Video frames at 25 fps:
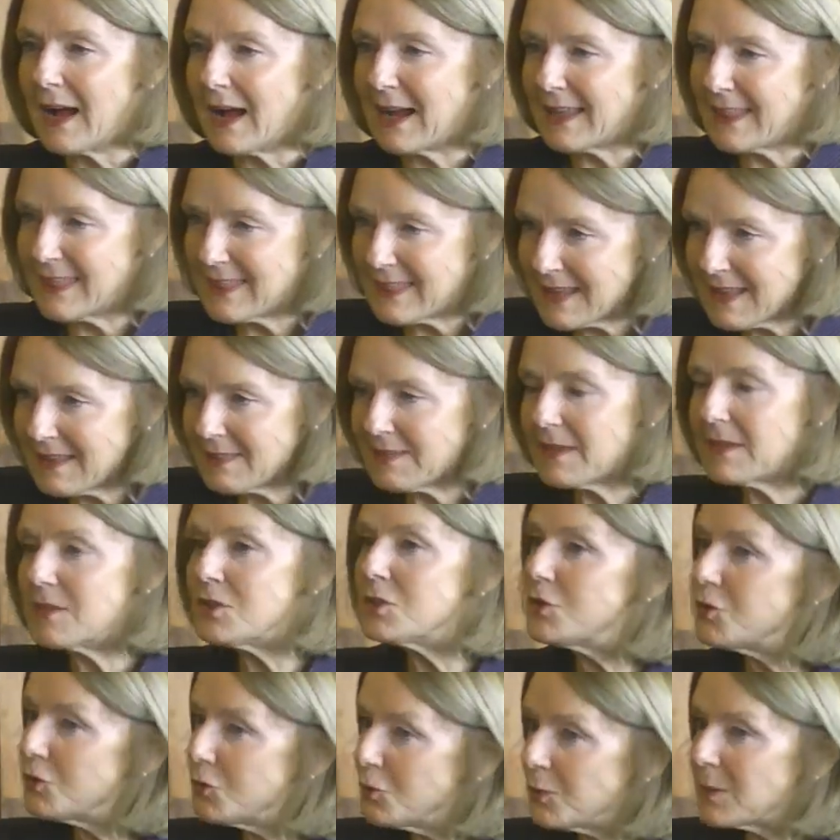I think they
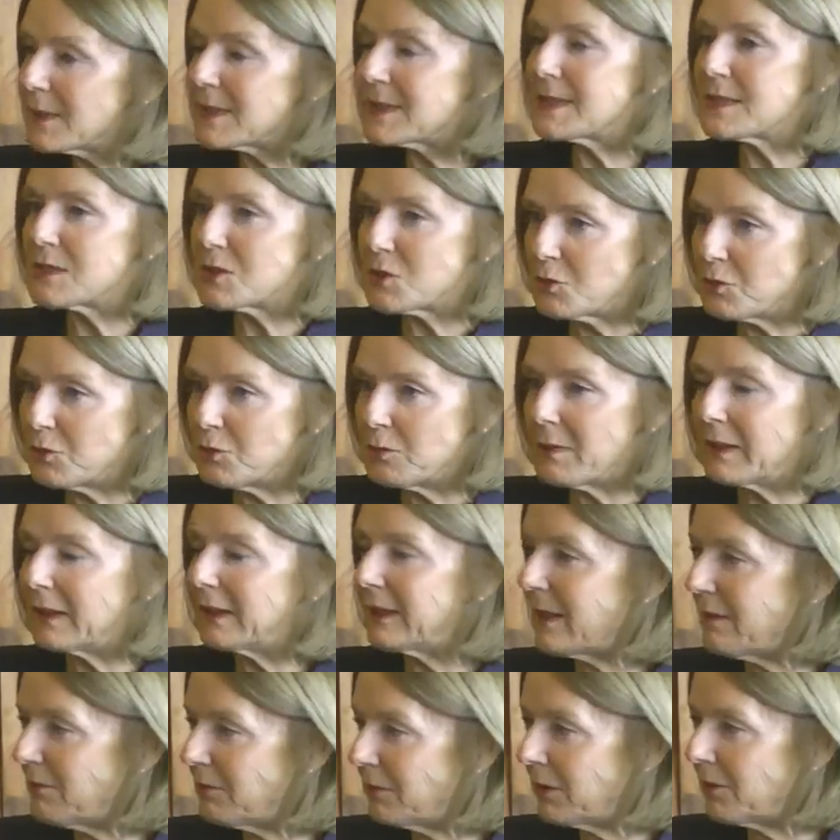do assume a
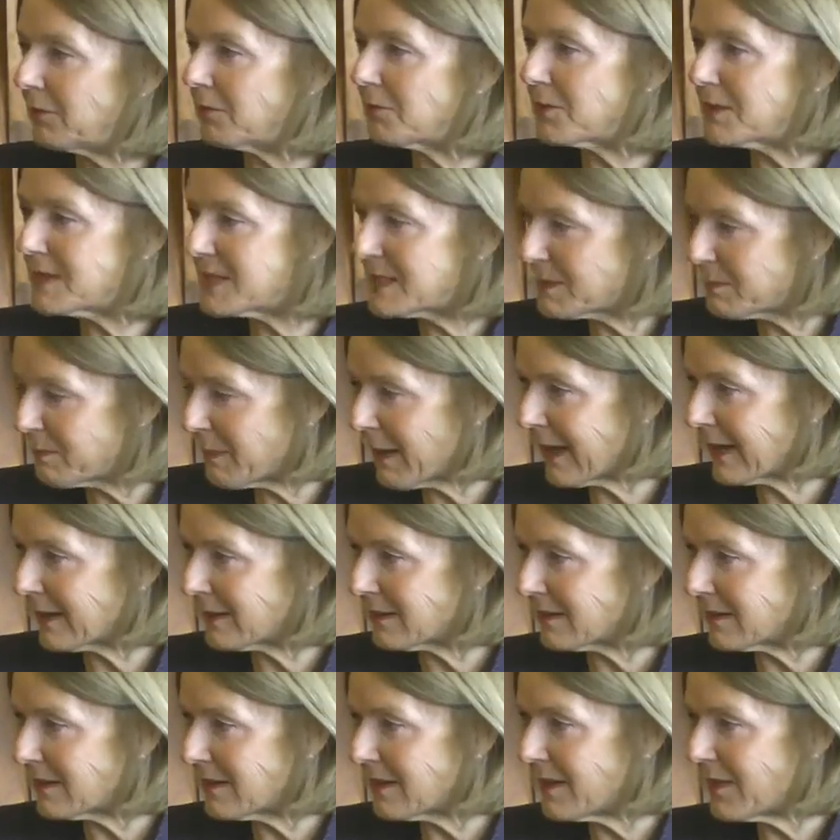level of
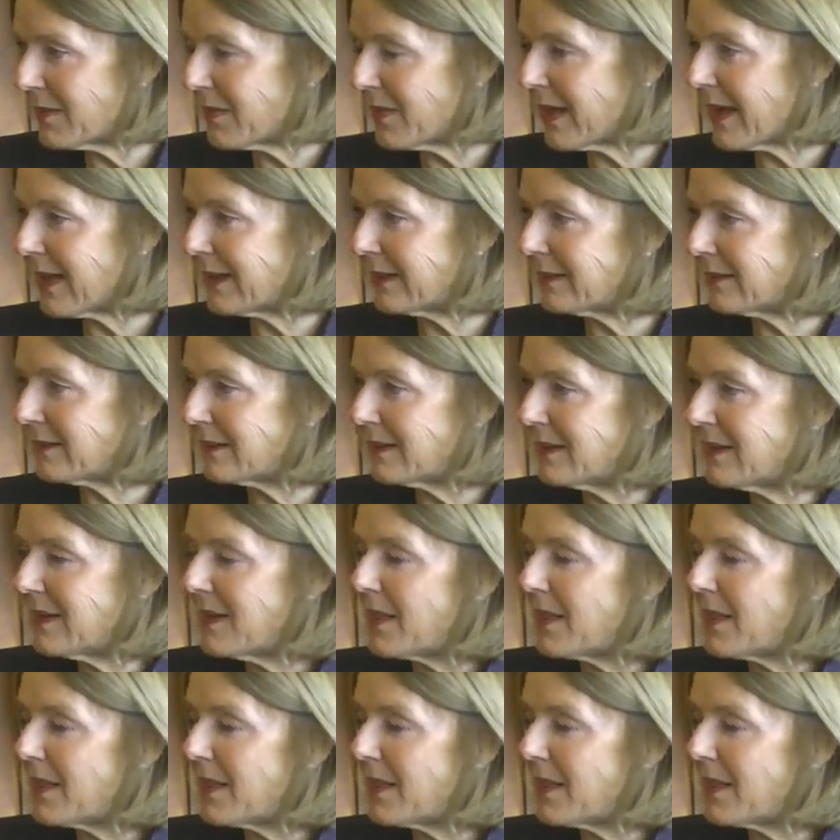respect that